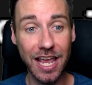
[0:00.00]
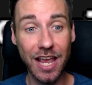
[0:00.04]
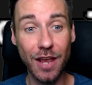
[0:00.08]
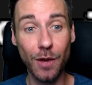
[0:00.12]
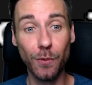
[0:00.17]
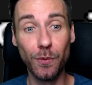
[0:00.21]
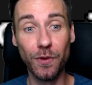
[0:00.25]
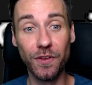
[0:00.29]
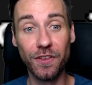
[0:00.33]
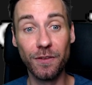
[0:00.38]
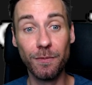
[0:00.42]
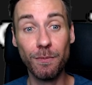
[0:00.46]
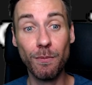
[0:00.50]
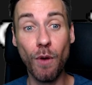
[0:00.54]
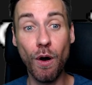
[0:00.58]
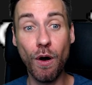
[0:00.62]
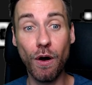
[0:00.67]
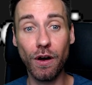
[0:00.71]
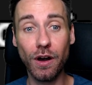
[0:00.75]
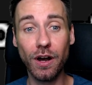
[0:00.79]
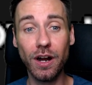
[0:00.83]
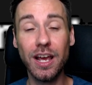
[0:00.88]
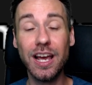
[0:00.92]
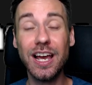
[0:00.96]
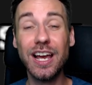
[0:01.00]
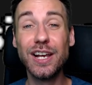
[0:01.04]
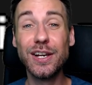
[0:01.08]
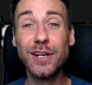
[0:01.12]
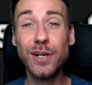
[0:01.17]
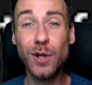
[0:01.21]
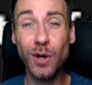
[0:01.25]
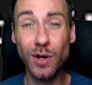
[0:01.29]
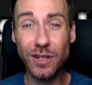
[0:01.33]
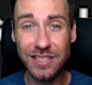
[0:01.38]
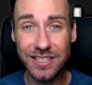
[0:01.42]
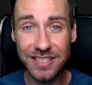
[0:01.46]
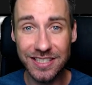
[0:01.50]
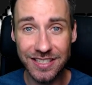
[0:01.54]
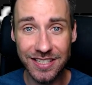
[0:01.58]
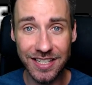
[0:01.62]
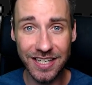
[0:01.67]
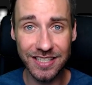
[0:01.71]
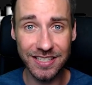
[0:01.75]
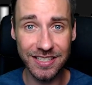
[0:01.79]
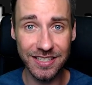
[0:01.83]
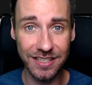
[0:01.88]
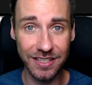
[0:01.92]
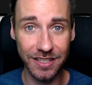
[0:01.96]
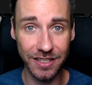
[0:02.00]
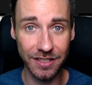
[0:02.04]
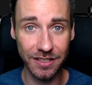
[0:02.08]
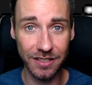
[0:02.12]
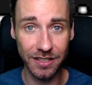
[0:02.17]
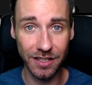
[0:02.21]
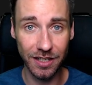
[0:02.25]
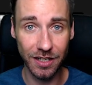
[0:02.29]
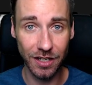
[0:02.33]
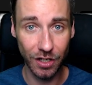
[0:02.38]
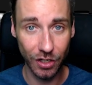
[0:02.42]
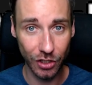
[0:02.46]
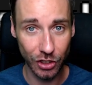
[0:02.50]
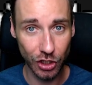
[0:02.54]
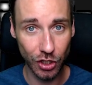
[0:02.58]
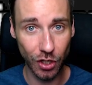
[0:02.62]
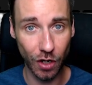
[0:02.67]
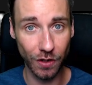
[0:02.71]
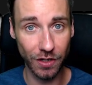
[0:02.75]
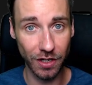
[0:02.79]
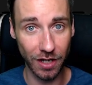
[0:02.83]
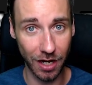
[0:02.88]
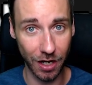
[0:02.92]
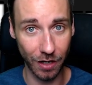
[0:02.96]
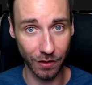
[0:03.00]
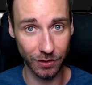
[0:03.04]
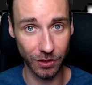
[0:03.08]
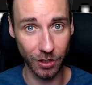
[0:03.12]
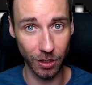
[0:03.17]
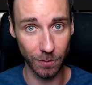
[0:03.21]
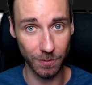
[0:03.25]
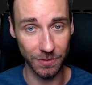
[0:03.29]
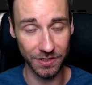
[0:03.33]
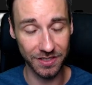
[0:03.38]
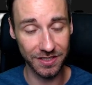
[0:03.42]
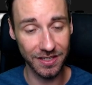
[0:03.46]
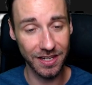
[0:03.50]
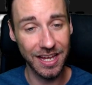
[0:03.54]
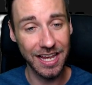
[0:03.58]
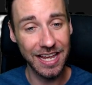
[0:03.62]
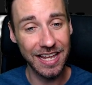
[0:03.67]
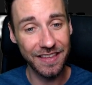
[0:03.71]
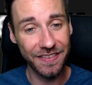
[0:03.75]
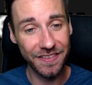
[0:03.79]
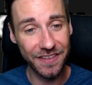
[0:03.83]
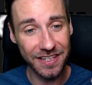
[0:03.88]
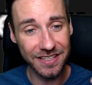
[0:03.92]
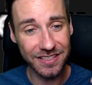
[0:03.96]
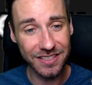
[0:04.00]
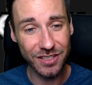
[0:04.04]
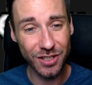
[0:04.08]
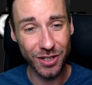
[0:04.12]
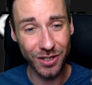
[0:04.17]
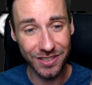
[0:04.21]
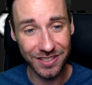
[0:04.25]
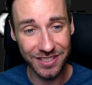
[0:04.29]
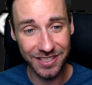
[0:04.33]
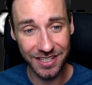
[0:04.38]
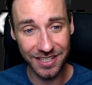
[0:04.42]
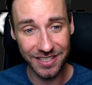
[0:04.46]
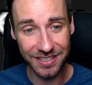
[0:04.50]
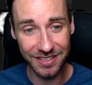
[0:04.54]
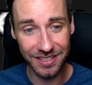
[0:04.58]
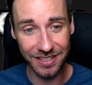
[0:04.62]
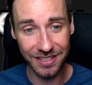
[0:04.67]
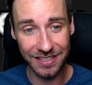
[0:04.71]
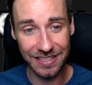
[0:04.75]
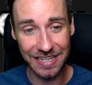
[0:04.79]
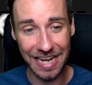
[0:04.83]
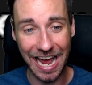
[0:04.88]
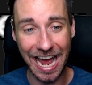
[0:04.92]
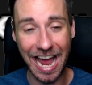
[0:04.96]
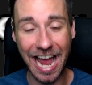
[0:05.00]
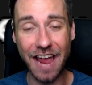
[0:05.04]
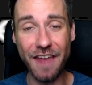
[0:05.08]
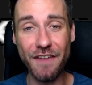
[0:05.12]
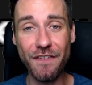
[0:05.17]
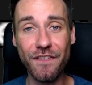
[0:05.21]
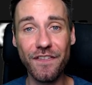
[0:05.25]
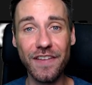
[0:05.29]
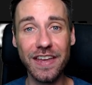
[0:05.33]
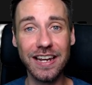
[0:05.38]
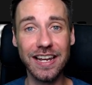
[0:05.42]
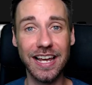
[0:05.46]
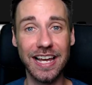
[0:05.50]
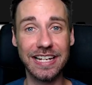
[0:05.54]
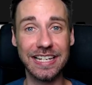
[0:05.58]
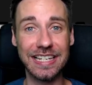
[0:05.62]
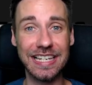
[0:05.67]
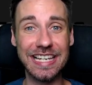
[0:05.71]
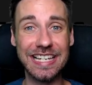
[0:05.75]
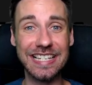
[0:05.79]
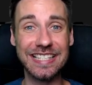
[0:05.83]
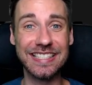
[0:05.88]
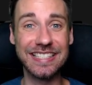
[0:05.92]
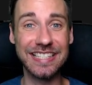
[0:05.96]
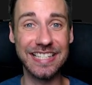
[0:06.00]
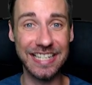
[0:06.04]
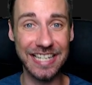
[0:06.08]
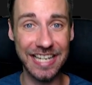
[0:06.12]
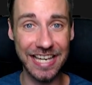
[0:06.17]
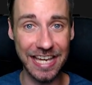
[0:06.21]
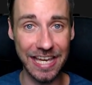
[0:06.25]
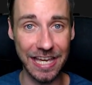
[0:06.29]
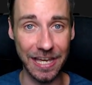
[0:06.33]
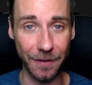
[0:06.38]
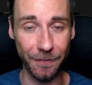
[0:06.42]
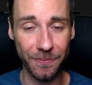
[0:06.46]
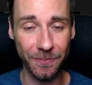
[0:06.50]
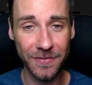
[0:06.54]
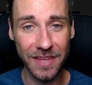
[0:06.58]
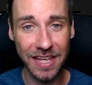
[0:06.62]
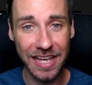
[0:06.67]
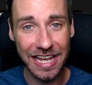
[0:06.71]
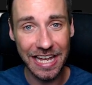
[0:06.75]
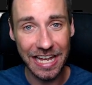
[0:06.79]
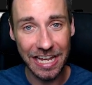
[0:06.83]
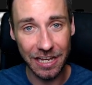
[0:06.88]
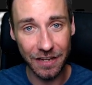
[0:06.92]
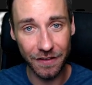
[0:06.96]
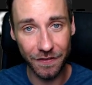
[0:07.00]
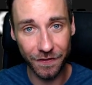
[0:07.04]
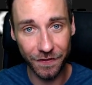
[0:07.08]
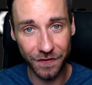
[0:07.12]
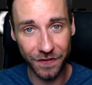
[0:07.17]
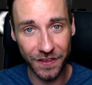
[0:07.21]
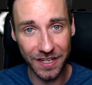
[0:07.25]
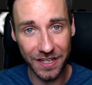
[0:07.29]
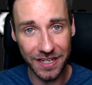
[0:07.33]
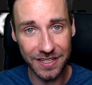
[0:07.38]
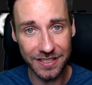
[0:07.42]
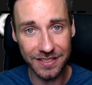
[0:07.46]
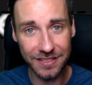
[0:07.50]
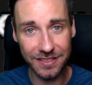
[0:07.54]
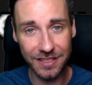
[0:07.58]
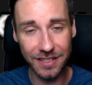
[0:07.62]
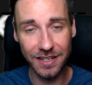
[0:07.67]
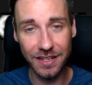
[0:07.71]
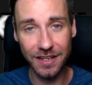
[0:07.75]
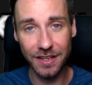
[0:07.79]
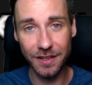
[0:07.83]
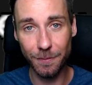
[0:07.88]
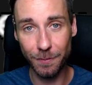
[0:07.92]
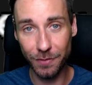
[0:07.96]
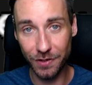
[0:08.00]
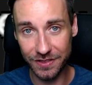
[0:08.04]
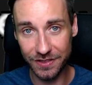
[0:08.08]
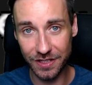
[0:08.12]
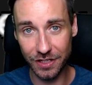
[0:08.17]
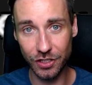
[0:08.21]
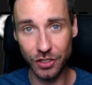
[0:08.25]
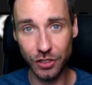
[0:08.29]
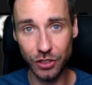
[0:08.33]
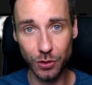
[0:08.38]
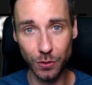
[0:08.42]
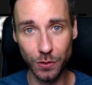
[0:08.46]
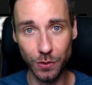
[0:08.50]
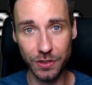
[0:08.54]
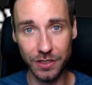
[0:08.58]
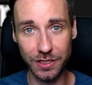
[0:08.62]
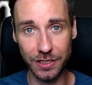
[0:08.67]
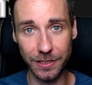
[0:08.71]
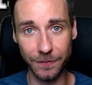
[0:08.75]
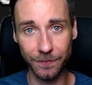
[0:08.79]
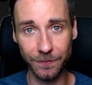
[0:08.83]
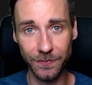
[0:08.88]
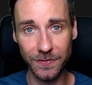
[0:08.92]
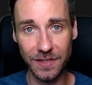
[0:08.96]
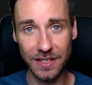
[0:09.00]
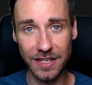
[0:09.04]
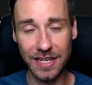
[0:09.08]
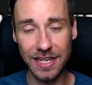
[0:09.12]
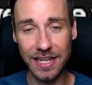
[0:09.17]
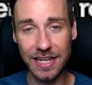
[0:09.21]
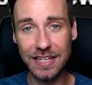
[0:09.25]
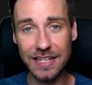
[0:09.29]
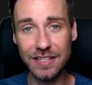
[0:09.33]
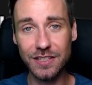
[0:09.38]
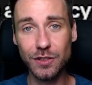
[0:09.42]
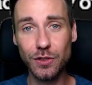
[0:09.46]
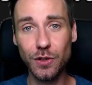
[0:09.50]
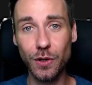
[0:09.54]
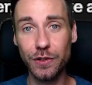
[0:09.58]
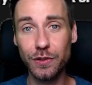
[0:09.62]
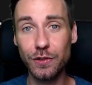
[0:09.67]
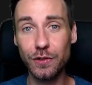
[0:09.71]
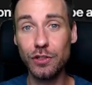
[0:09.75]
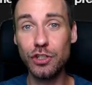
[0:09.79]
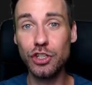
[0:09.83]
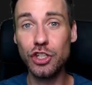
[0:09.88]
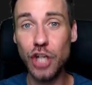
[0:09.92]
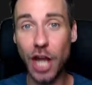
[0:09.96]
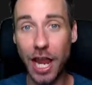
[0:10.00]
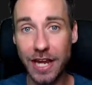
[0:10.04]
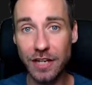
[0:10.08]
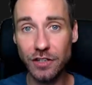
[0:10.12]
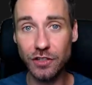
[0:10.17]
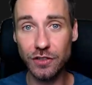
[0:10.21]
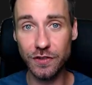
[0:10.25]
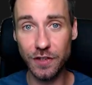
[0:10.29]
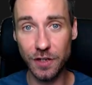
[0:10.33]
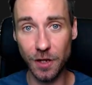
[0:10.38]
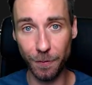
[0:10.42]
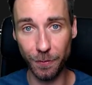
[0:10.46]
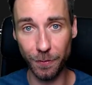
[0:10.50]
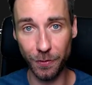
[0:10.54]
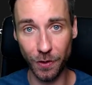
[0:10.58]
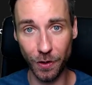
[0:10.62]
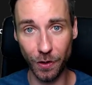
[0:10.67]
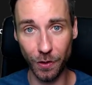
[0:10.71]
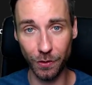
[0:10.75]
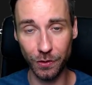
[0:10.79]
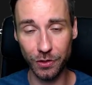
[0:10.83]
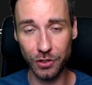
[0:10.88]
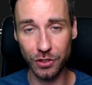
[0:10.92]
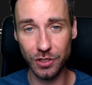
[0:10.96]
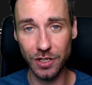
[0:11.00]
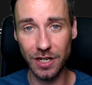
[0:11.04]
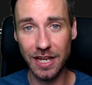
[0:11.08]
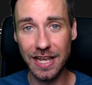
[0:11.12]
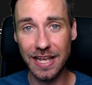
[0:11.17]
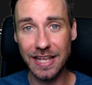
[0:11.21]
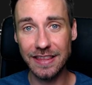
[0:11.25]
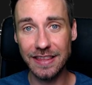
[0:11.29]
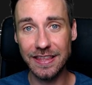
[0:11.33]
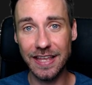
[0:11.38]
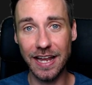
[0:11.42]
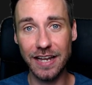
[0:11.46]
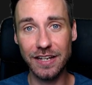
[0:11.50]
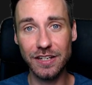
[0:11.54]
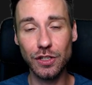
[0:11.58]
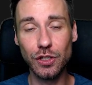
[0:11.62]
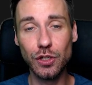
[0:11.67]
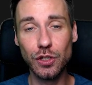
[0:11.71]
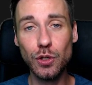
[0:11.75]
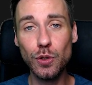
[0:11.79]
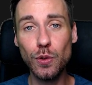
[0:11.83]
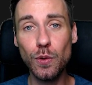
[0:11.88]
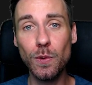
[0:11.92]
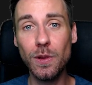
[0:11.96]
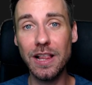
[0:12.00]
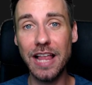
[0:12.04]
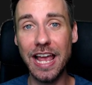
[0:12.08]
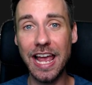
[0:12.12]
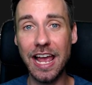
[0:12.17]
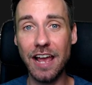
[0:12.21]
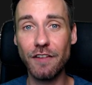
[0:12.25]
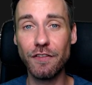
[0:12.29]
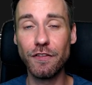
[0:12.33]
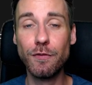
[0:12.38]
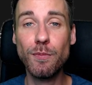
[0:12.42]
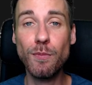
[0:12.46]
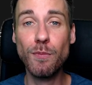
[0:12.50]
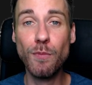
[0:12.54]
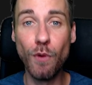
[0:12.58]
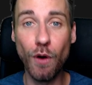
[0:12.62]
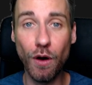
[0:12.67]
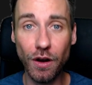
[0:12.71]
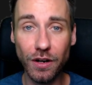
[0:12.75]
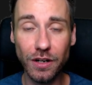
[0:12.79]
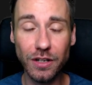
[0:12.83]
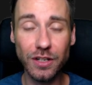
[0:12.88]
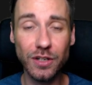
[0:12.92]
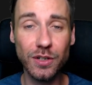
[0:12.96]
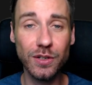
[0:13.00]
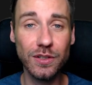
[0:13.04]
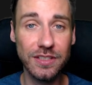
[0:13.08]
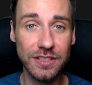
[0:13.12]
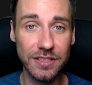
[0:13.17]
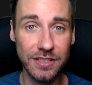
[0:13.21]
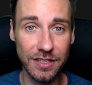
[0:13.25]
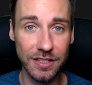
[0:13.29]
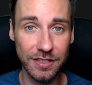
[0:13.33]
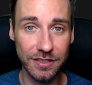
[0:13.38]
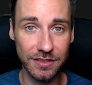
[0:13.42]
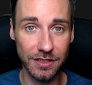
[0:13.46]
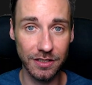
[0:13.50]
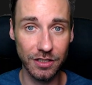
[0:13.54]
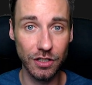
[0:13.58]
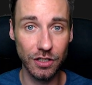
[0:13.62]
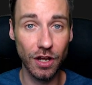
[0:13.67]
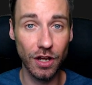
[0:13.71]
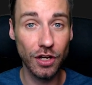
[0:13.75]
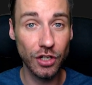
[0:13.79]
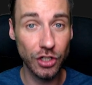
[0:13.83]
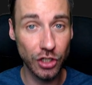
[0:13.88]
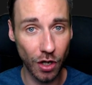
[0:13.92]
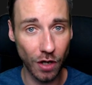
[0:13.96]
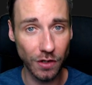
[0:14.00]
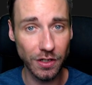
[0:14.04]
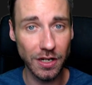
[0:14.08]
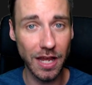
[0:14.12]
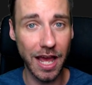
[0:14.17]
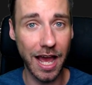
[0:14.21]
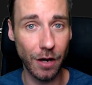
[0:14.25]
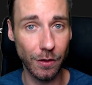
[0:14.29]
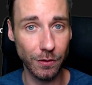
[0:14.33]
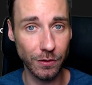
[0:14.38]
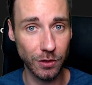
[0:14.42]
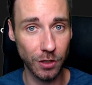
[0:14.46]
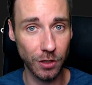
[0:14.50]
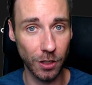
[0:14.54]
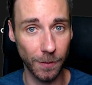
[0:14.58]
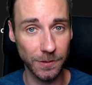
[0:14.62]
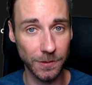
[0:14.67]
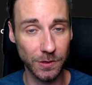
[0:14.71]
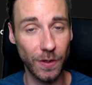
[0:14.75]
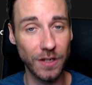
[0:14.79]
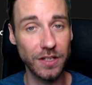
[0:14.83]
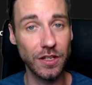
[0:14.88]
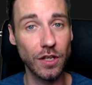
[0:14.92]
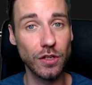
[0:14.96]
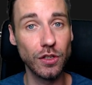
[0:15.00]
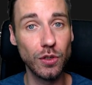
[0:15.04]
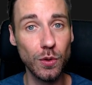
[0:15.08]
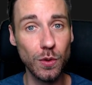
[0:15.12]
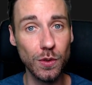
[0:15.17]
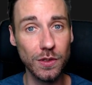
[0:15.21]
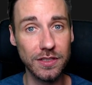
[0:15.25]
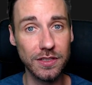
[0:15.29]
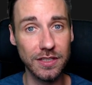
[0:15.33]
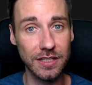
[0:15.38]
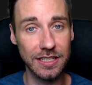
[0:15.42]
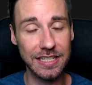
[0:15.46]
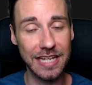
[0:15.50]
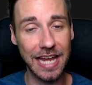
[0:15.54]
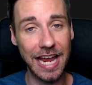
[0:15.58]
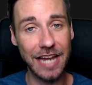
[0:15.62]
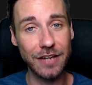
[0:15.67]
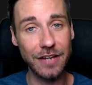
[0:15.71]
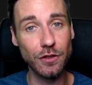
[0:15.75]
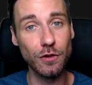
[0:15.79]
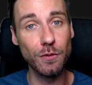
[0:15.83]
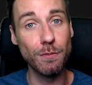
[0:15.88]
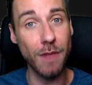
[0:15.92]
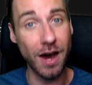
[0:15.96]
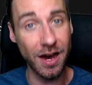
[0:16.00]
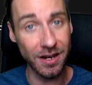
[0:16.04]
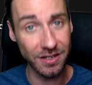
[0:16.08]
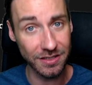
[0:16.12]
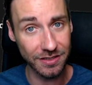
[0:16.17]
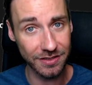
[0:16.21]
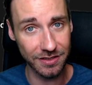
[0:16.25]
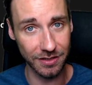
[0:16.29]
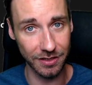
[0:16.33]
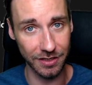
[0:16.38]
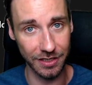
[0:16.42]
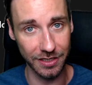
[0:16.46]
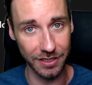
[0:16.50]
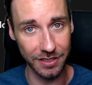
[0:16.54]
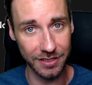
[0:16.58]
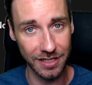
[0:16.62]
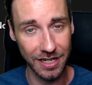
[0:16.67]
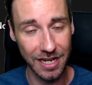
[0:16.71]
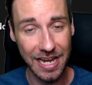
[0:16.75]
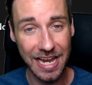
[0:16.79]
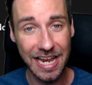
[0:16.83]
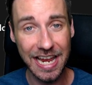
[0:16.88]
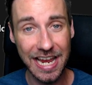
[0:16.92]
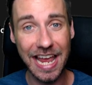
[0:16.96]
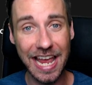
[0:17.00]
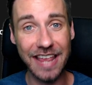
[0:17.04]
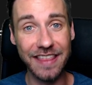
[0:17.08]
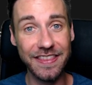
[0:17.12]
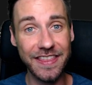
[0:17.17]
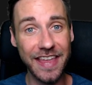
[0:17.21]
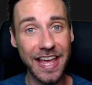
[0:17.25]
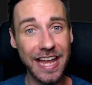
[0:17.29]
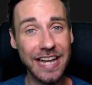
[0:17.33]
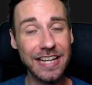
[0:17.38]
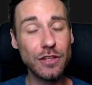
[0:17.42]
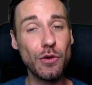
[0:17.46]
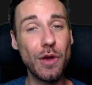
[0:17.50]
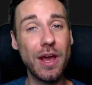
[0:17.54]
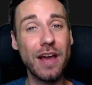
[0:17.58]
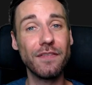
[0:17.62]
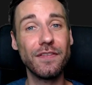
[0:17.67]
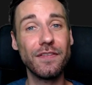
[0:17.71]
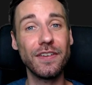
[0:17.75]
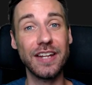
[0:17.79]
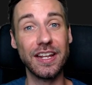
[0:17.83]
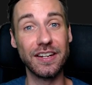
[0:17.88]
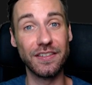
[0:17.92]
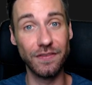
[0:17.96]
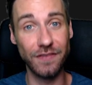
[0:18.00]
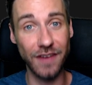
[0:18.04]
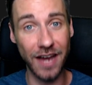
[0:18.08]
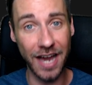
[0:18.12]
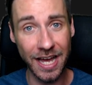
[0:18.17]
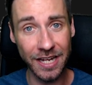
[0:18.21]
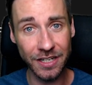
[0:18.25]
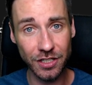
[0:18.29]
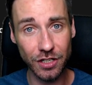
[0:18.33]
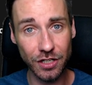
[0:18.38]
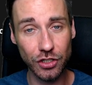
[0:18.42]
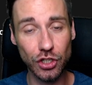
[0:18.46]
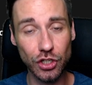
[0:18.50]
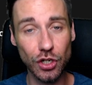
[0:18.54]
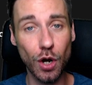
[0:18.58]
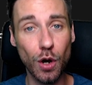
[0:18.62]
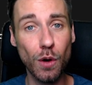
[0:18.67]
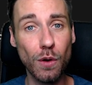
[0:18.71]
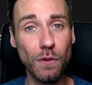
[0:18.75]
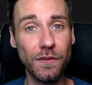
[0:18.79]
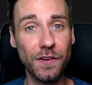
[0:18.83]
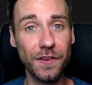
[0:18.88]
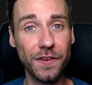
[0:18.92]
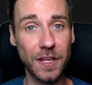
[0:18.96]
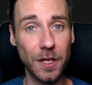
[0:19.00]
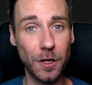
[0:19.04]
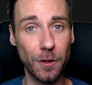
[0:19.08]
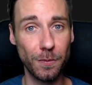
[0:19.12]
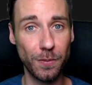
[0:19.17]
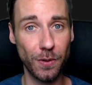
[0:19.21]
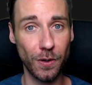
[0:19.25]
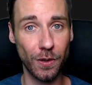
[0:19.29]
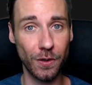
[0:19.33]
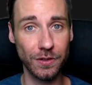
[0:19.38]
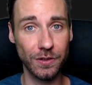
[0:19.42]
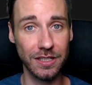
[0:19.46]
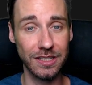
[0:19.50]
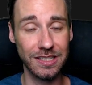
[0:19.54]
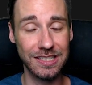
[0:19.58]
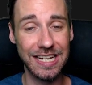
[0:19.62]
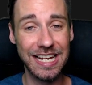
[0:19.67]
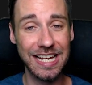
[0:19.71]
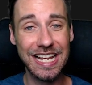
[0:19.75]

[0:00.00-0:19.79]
with more consistent shot outcomes. This consistent, I feel like, is key. If this precision shooting is going to change the approach, that you will have more consistent shot outcomes when you use it and you master it, and then you have an advantage over the opponent,